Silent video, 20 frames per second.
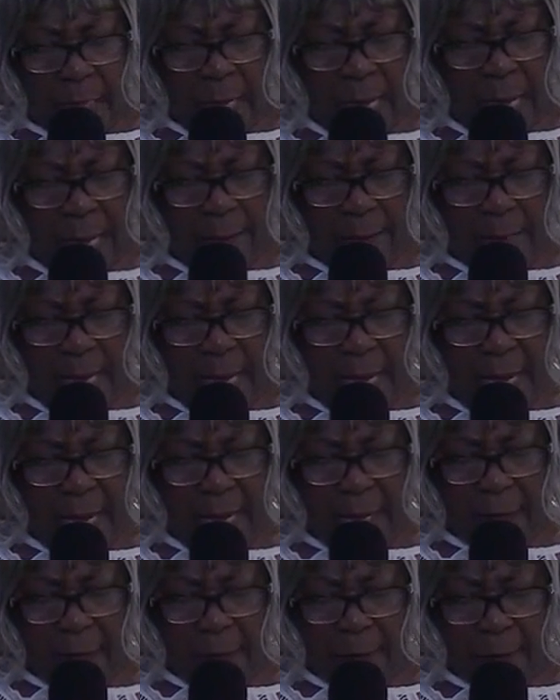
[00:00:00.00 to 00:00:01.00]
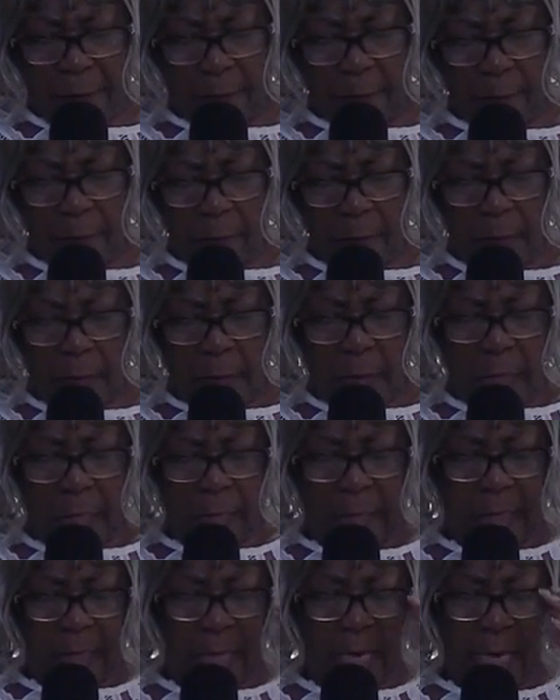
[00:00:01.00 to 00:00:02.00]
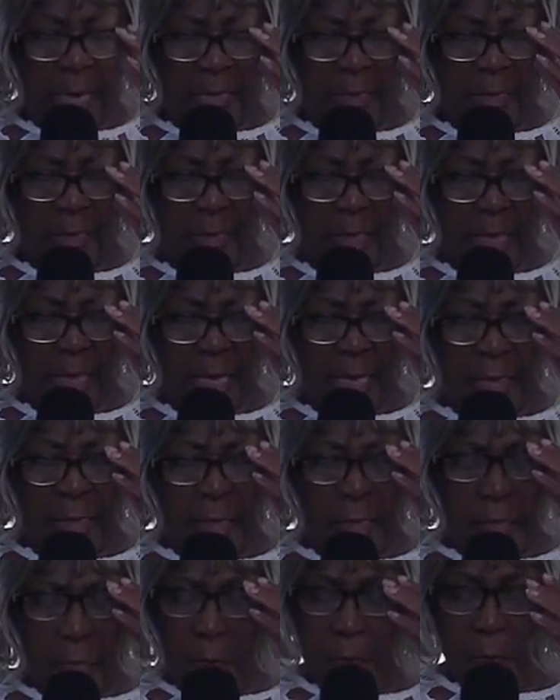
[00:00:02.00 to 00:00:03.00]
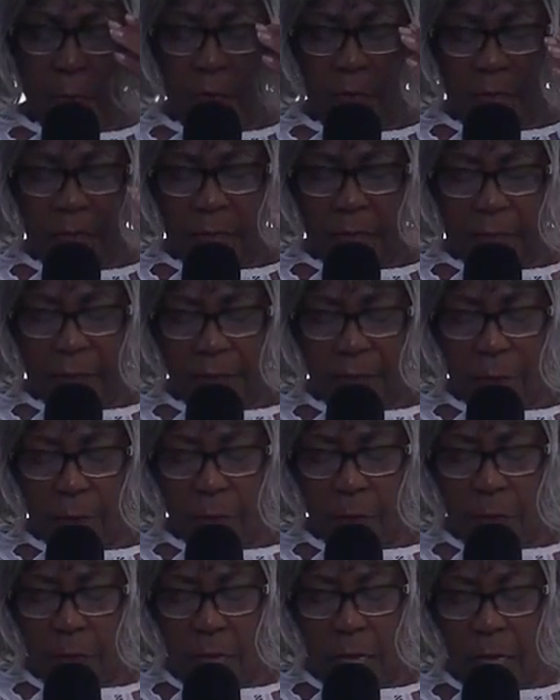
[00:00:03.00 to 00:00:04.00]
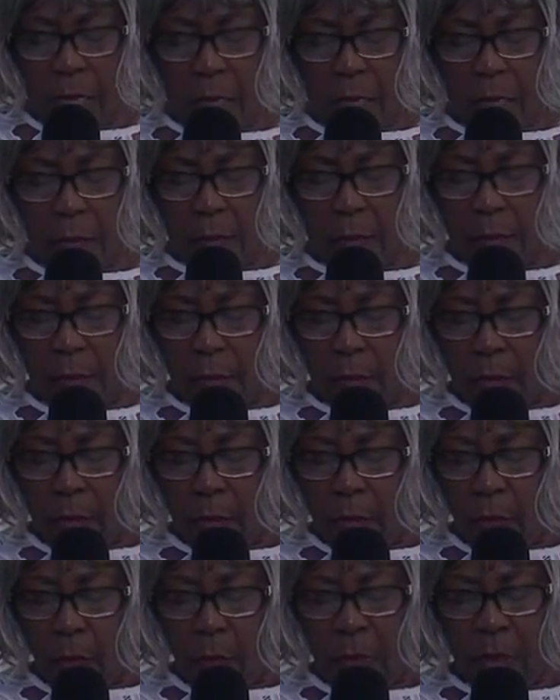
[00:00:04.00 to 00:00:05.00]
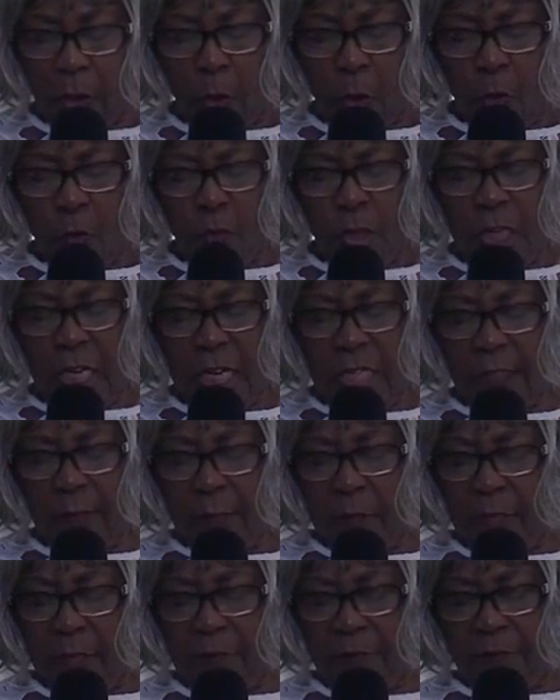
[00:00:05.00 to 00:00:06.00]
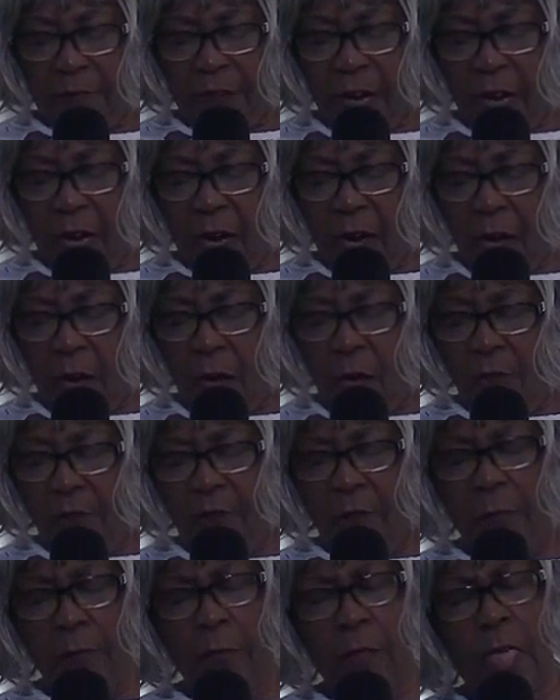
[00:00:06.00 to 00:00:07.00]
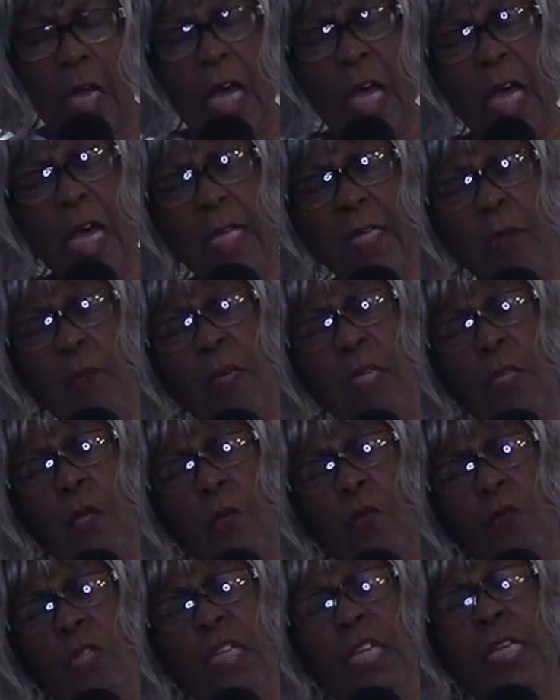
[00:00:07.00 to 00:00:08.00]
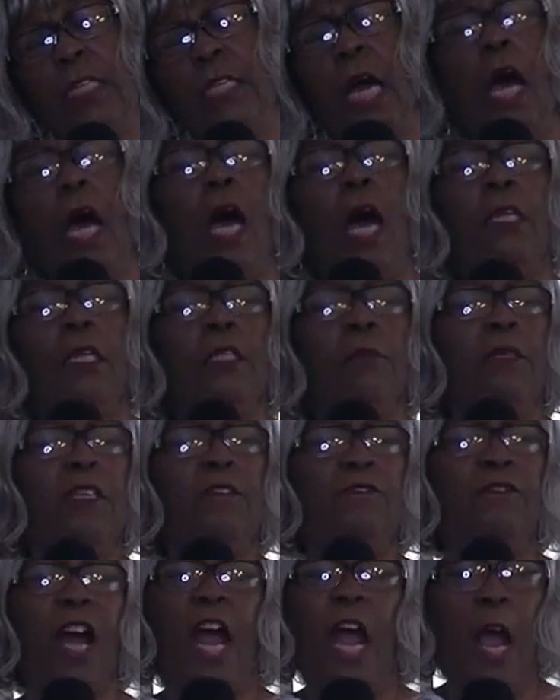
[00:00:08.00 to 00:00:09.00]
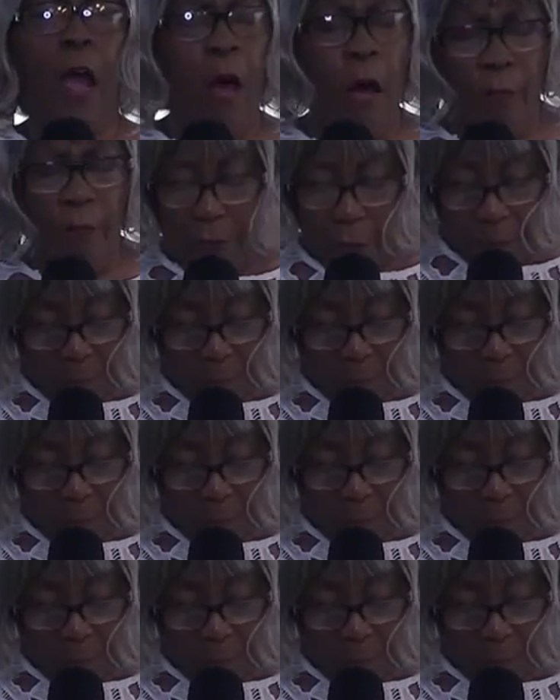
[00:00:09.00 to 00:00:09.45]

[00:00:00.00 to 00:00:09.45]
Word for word: Amen. Amen. Again, sin separates us from God. We don't need to be far off from God, and we don't need God to be far off